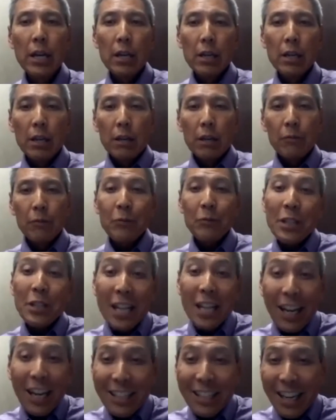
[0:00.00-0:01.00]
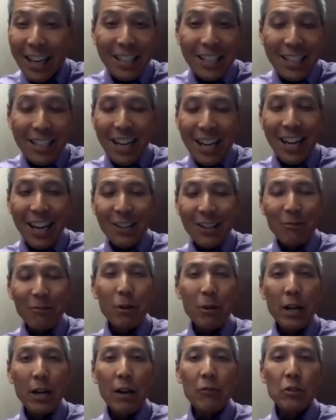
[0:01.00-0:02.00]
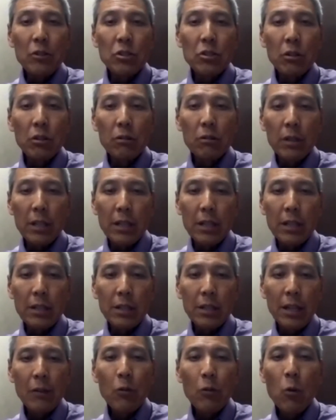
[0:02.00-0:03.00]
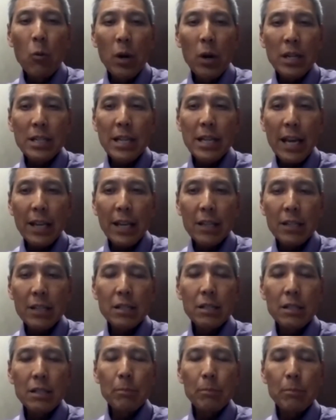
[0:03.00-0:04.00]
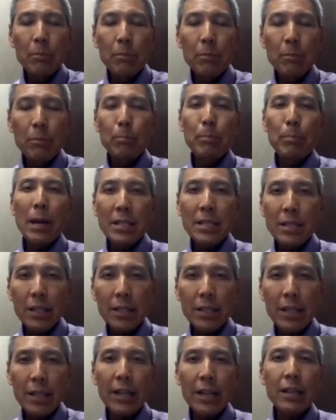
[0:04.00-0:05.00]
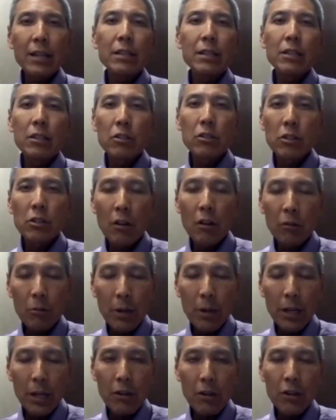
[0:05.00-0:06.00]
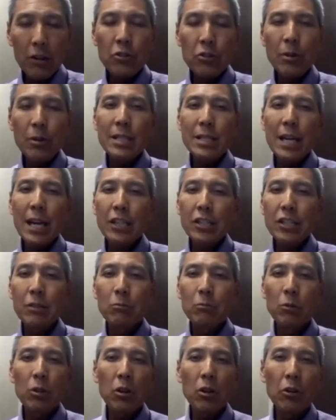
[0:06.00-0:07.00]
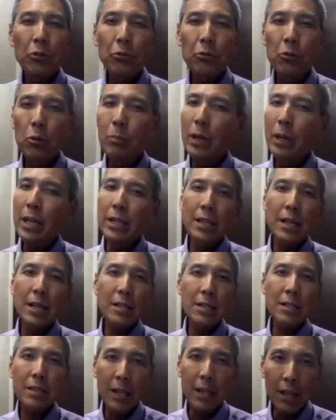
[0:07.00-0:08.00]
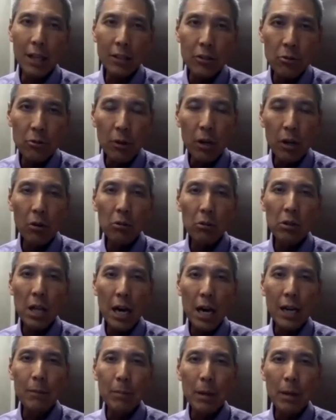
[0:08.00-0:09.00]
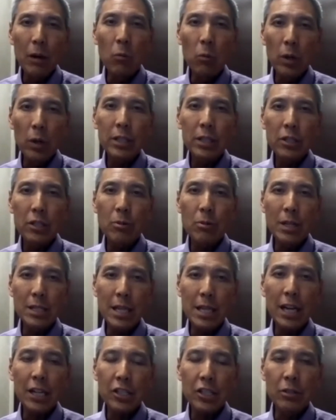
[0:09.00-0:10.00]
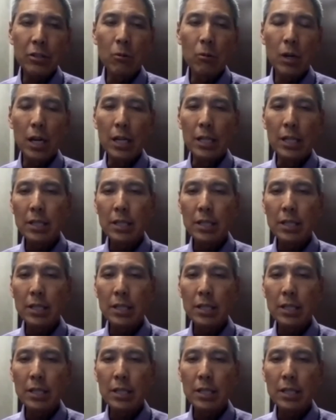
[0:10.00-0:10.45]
$59.99 or whatever. So level 1 data is the basic data the credit card transaction will go through, but it doesn't tell you a whole lot about what the transaction was.